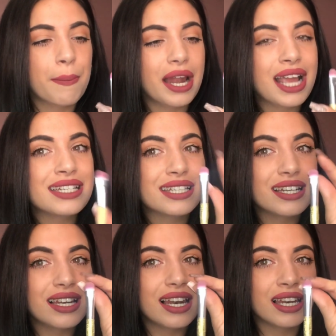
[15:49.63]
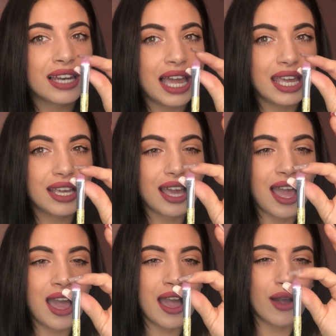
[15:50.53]
but I didn't like
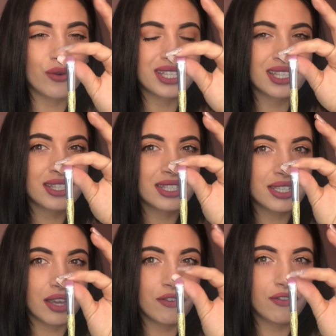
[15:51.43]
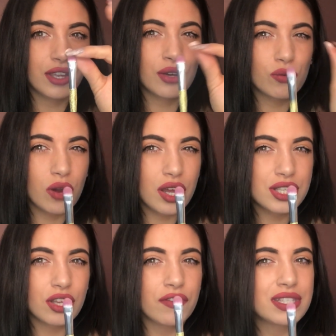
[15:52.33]
how stiff it
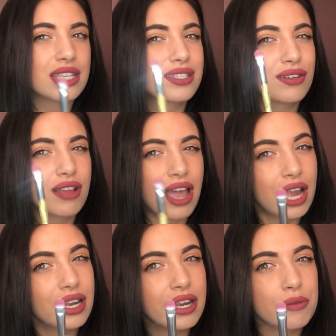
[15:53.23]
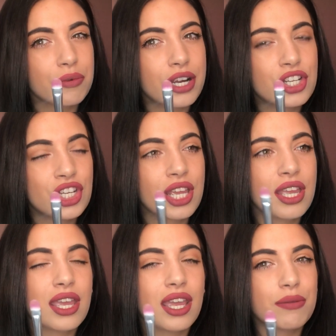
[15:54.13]
was. Obviously it's not a highlighter brush,
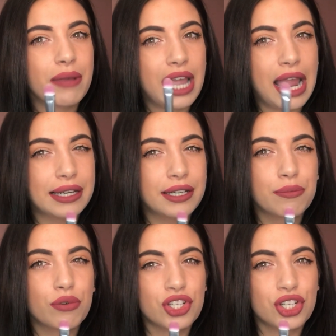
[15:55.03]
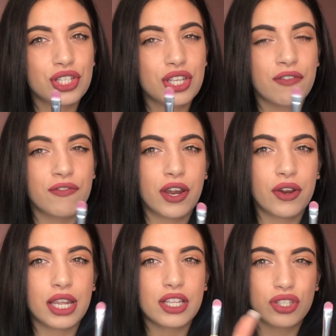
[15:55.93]
and my highlighter brushes are
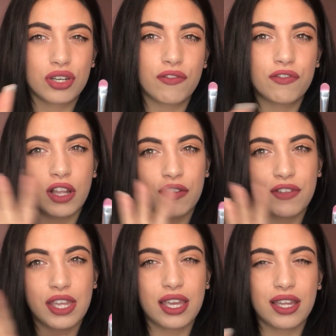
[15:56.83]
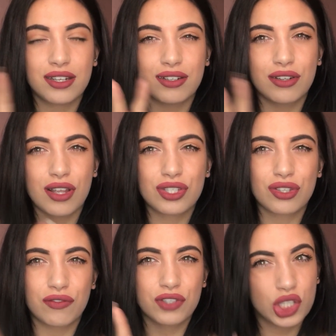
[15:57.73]
very sort of fluffy and
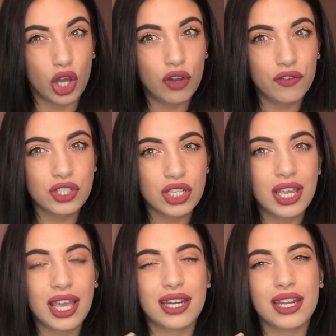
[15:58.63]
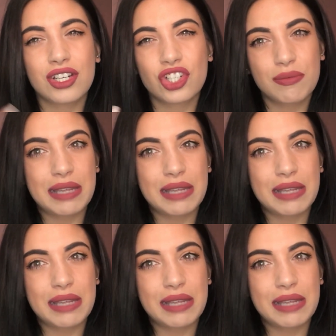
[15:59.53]
sort of soft, and it just